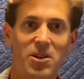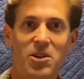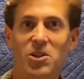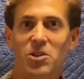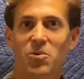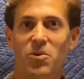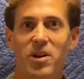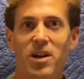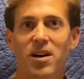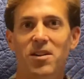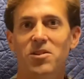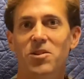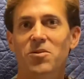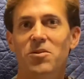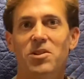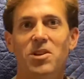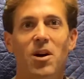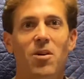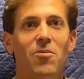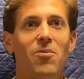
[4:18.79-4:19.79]
So what I'll do
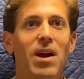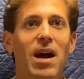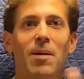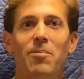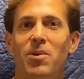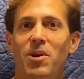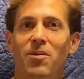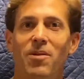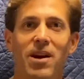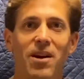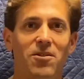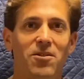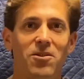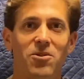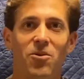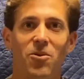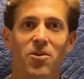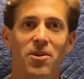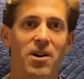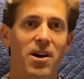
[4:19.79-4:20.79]
is I'll wrap it around a
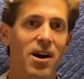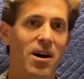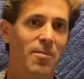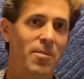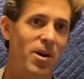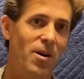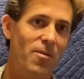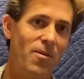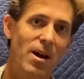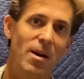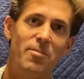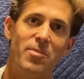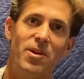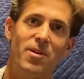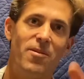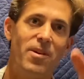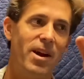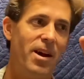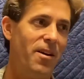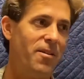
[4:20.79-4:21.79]
doorknob, I'll wrap it
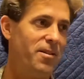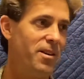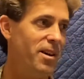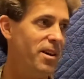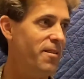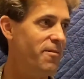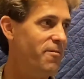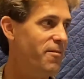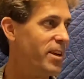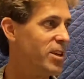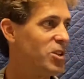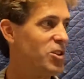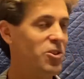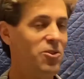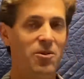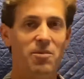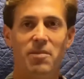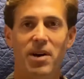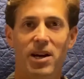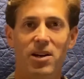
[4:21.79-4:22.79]
around a
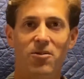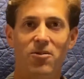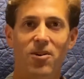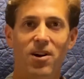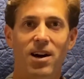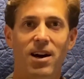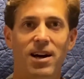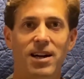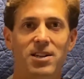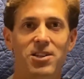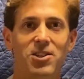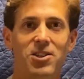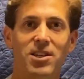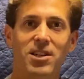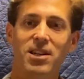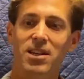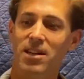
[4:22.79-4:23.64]
fixture in my garage,